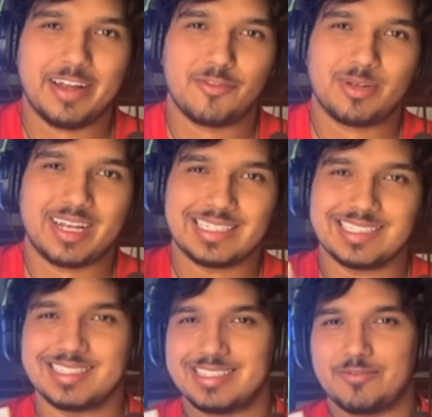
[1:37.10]
everyone has
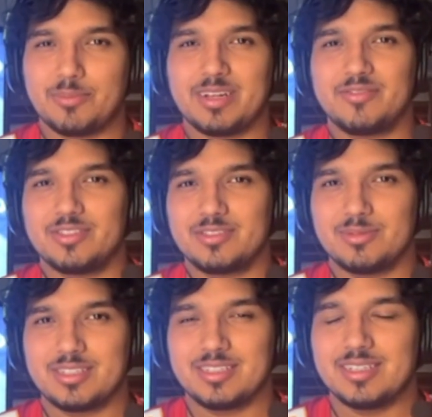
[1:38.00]
its different benefits
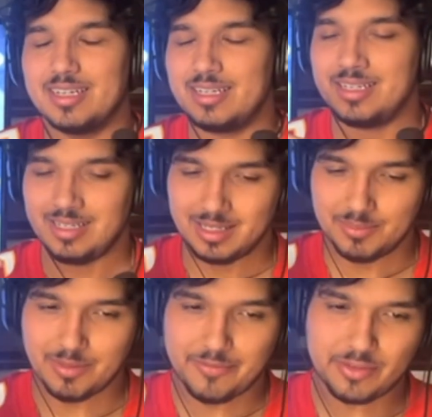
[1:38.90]
with it.
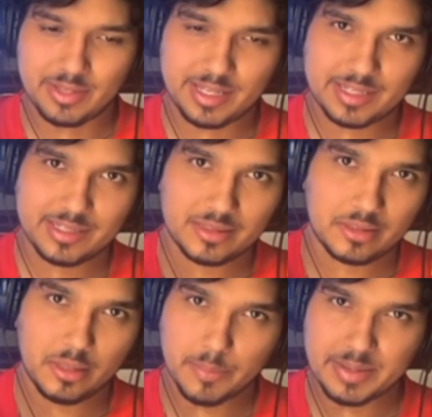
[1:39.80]
I feel like
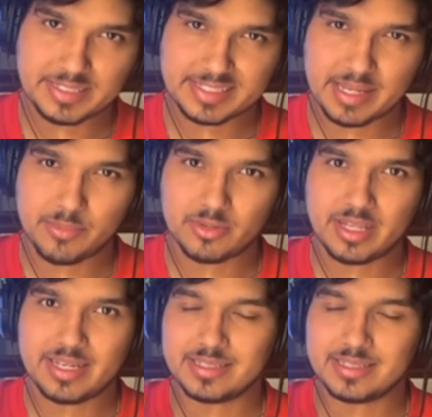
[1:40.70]
the best example of that